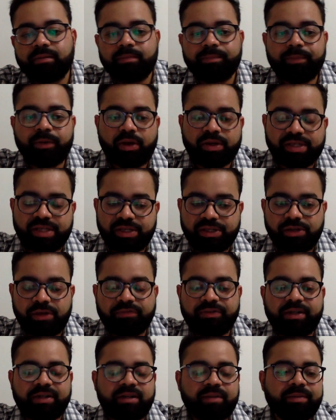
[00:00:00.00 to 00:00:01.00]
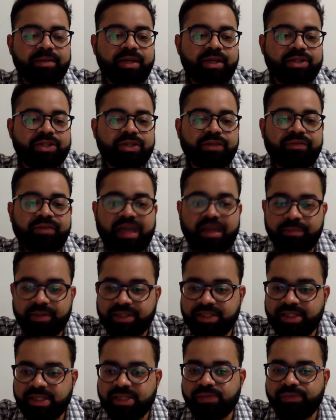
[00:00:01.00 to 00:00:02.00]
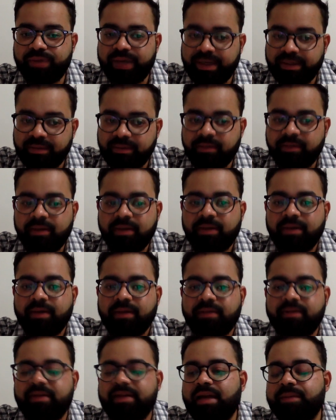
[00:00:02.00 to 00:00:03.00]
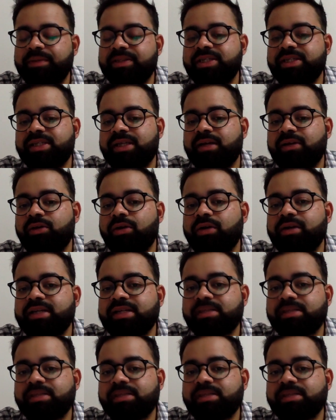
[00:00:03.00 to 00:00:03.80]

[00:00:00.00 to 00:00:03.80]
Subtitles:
process of determination of damages when the damages are not